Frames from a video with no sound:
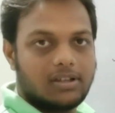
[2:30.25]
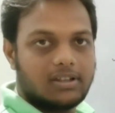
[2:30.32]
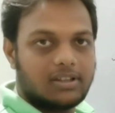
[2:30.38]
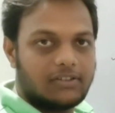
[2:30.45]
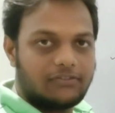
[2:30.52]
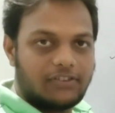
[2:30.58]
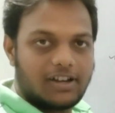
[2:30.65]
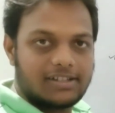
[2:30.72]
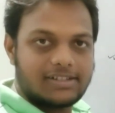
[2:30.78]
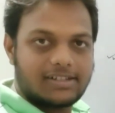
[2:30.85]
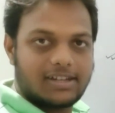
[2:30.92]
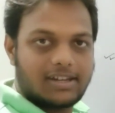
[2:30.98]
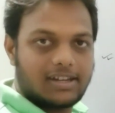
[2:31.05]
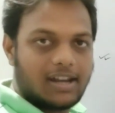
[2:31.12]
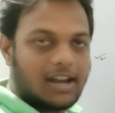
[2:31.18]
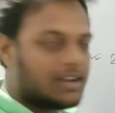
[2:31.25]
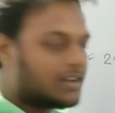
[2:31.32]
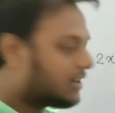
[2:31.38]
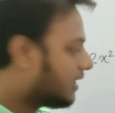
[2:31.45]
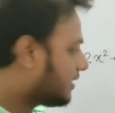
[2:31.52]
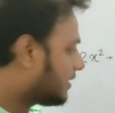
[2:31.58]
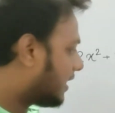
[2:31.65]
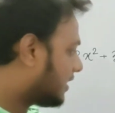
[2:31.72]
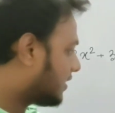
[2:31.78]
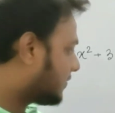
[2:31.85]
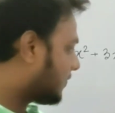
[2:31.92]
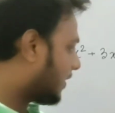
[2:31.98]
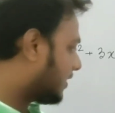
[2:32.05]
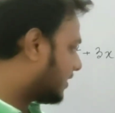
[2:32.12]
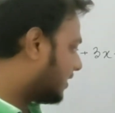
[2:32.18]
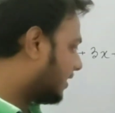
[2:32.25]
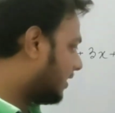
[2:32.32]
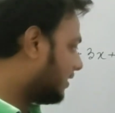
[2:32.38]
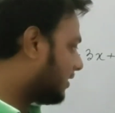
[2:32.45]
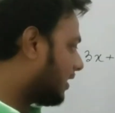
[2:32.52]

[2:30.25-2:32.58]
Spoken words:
The first criteria satisfied here,